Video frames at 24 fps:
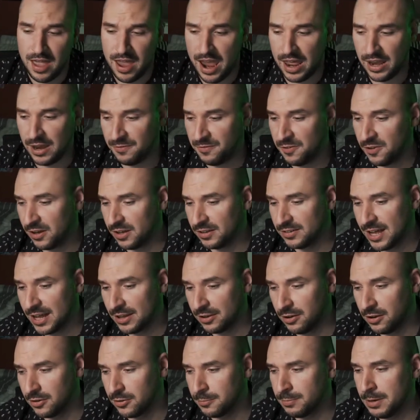And I feel like a lot
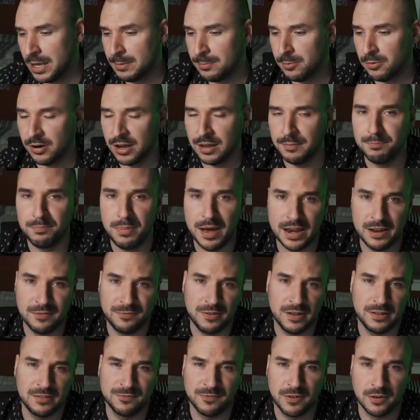of other people could
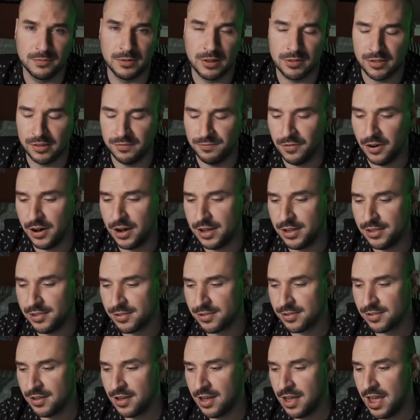benefit from this
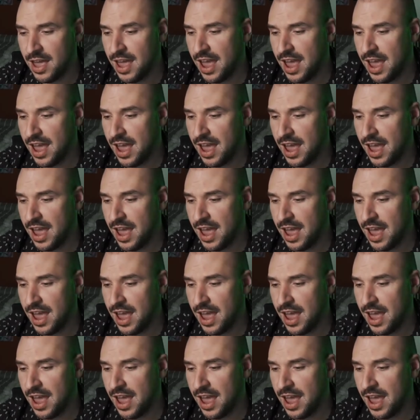advice,